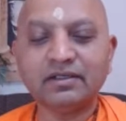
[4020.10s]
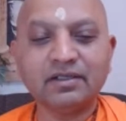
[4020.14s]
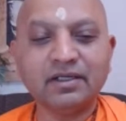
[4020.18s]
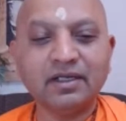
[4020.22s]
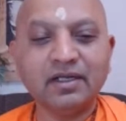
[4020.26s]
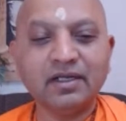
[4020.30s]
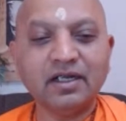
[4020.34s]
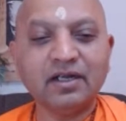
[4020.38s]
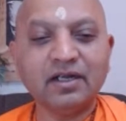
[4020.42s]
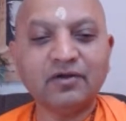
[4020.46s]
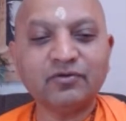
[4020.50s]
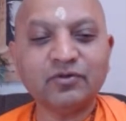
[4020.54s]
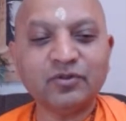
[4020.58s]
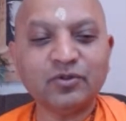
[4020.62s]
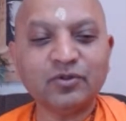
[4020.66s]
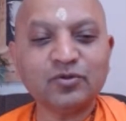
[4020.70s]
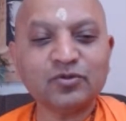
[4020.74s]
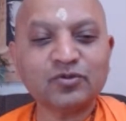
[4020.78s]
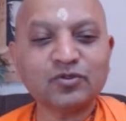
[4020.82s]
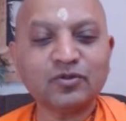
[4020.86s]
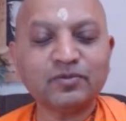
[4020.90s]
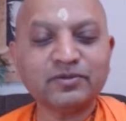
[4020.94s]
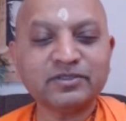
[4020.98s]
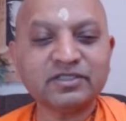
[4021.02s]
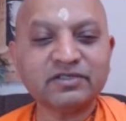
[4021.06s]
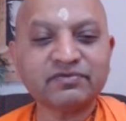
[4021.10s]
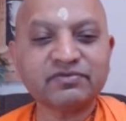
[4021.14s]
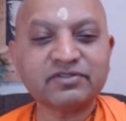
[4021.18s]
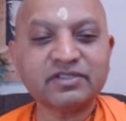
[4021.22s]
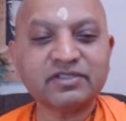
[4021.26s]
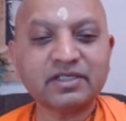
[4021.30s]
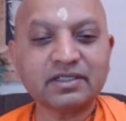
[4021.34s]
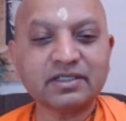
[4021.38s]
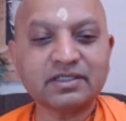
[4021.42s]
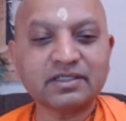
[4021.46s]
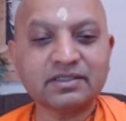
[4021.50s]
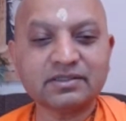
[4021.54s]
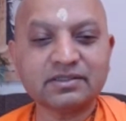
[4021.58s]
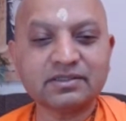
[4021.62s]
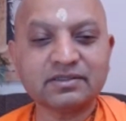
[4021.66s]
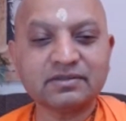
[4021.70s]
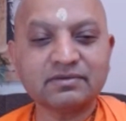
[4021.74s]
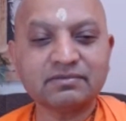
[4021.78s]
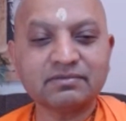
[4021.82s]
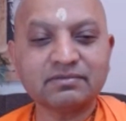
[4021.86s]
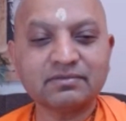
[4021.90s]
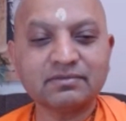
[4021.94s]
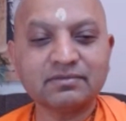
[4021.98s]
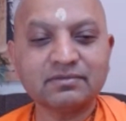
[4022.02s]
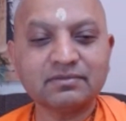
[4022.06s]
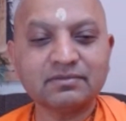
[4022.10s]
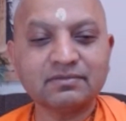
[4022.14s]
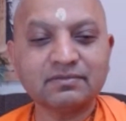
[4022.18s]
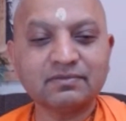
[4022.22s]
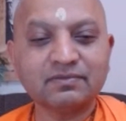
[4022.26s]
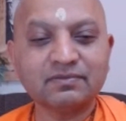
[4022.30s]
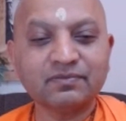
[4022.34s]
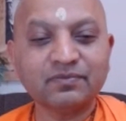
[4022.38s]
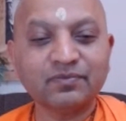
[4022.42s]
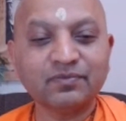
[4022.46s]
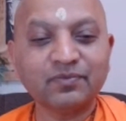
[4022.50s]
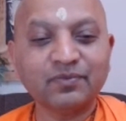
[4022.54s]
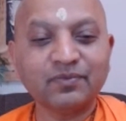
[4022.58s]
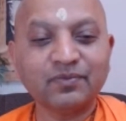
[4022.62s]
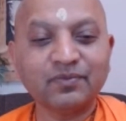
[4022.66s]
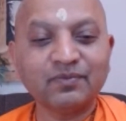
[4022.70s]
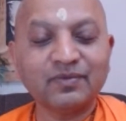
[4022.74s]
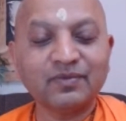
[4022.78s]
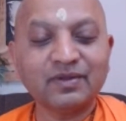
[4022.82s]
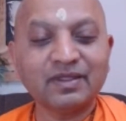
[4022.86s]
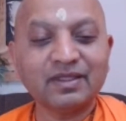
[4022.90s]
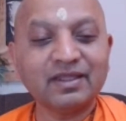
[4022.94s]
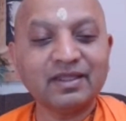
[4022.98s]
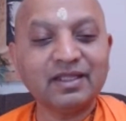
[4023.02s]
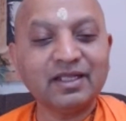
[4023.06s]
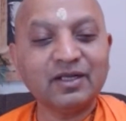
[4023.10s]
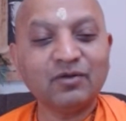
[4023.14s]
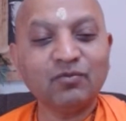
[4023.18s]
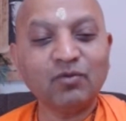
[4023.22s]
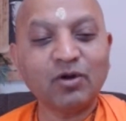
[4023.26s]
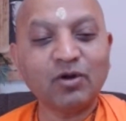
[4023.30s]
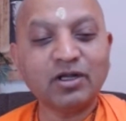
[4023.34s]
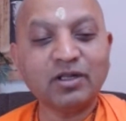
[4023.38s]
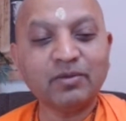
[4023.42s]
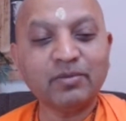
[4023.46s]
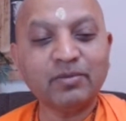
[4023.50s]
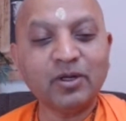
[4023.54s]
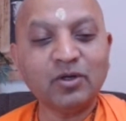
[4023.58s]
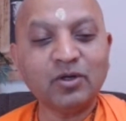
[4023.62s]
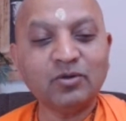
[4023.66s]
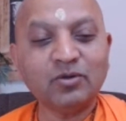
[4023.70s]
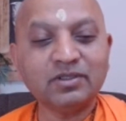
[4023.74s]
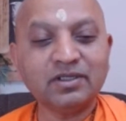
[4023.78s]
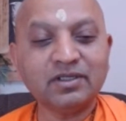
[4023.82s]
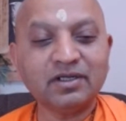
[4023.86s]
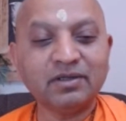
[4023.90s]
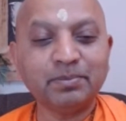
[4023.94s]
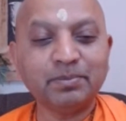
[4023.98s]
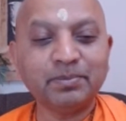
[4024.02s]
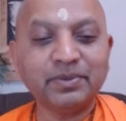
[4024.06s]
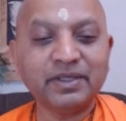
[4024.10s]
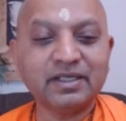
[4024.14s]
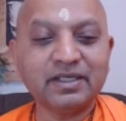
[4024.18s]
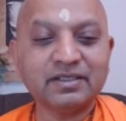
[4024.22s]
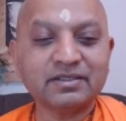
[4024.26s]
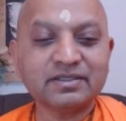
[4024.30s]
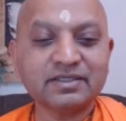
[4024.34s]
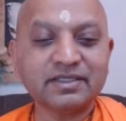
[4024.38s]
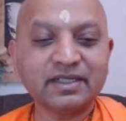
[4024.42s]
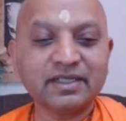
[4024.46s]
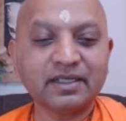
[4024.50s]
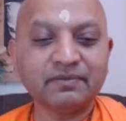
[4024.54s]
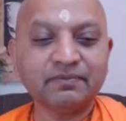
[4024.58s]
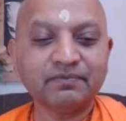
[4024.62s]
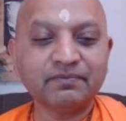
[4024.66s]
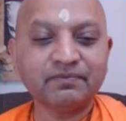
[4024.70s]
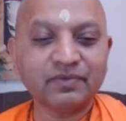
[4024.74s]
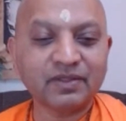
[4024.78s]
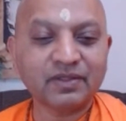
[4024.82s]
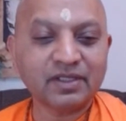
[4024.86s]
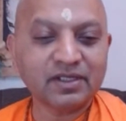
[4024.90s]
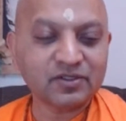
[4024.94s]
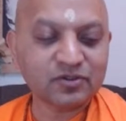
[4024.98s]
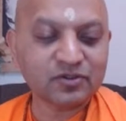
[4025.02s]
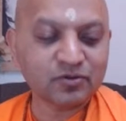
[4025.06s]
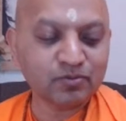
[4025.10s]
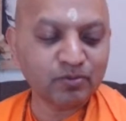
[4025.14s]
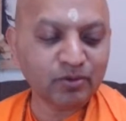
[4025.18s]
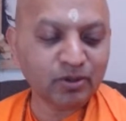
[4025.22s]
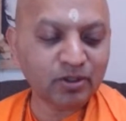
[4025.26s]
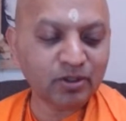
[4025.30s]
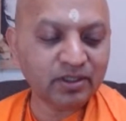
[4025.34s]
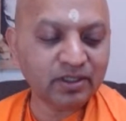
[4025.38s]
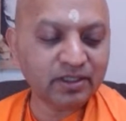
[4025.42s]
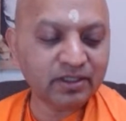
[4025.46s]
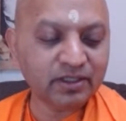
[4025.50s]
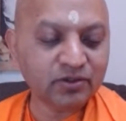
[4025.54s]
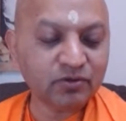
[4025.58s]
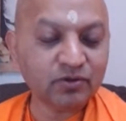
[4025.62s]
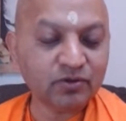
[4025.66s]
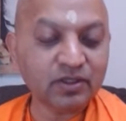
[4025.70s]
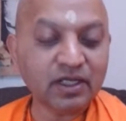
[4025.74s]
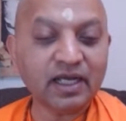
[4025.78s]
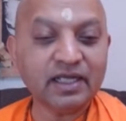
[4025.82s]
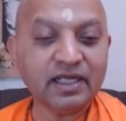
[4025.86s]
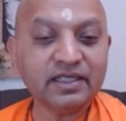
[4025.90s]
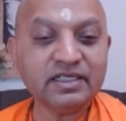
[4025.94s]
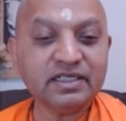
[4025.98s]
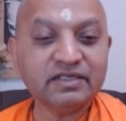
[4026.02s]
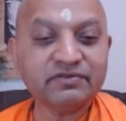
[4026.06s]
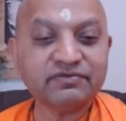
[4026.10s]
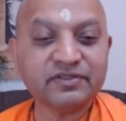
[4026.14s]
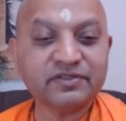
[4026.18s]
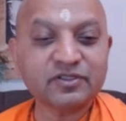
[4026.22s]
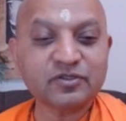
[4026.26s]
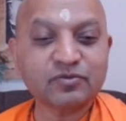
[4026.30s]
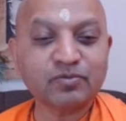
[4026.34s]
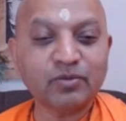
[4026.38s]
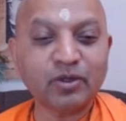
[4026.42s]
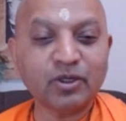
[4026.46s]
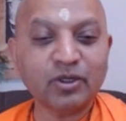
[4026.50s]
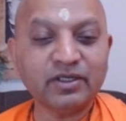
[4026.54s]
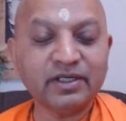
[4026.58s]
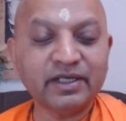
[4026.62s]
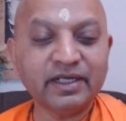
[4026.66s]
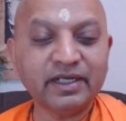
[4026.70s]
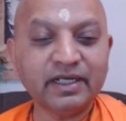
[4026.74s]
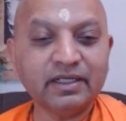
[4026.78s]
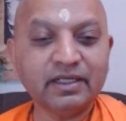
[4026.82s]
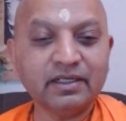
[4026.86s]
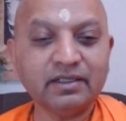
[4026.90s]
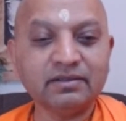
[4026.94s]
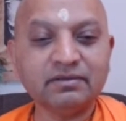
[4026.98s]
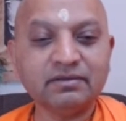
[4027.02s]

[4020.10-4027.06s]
have to do so much of circus. Then what about piercing into the eye of a small needle?